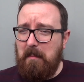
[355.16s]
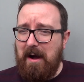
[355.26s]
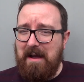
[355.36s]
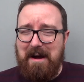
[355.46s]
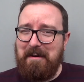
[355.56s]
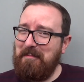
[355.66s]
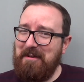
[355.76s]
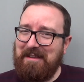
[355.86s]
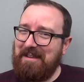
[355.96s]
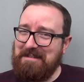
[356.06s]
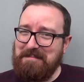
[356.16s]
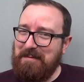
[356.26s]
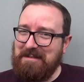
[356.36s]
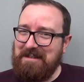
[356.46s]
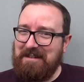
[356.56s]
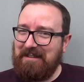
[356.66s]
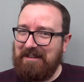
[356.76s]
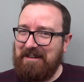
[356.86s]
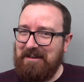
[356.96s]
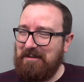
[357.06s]
my artwork isn't
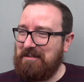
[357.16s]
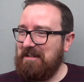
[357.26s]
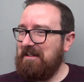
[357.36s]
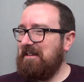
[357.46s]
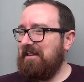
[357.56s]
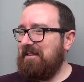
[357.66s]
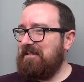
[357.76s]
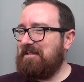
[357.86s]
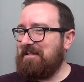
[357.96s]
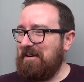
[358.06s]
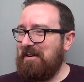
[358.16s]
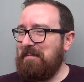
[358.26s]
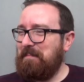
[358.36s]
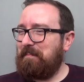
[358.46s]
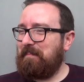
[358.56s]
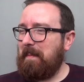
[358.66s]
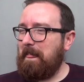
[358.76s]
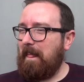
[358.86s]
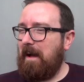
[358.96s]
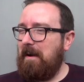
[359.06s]
particularly good. So,
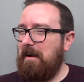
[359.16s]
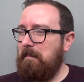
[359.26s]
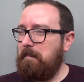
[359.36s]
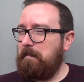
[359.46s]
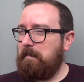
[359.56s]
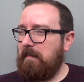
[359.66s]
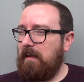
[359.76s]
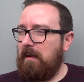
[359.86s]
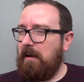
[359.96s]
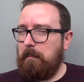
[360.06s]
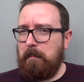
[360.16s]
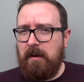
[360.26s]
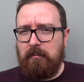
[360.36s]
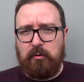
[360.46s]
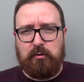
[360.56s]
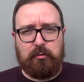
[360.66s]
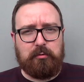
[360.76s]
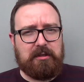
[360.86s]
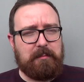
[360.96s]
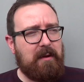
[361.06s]
um, may
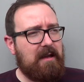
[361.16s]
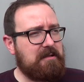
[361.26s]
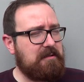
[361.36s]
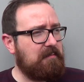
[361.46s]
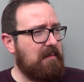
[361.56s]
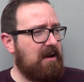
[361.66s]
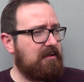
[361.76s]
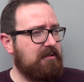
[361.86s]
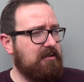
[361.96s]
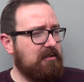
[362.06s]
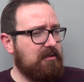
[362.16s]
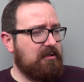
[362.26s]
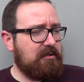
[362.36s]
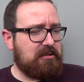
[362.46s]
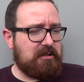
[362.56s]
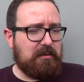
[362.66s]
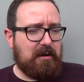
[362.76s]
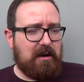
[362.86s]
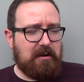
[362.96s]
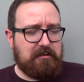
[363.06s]
recruit a mate of mine to
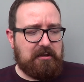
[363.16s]
uh,